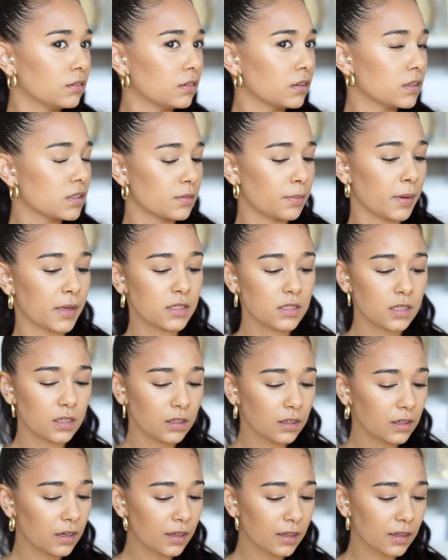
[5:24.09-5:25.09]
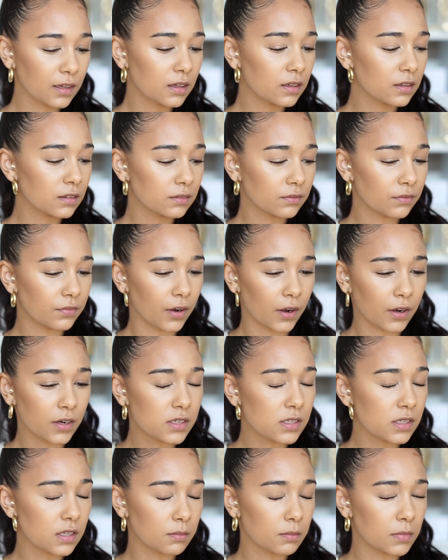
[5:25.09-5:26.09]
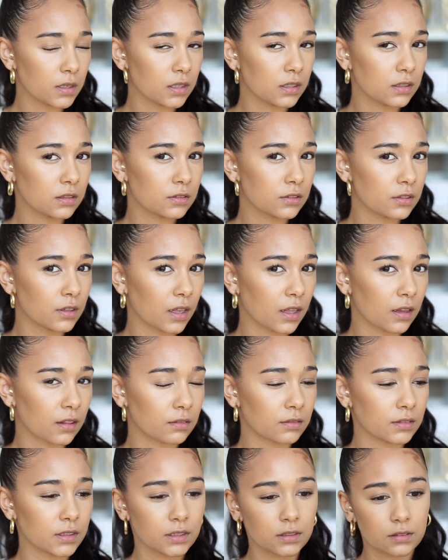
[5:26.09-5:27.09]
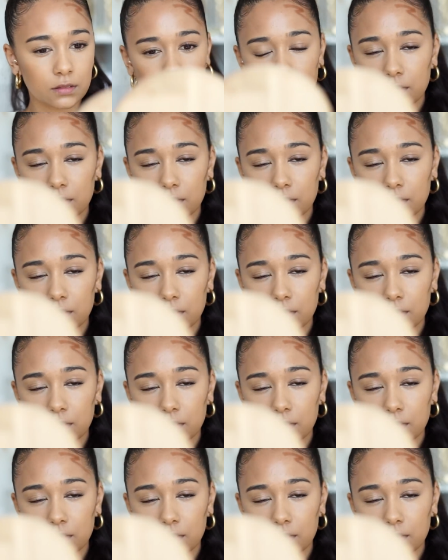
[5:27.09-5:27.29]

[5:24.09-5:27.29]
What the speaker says: It's basically like very similar to the other one.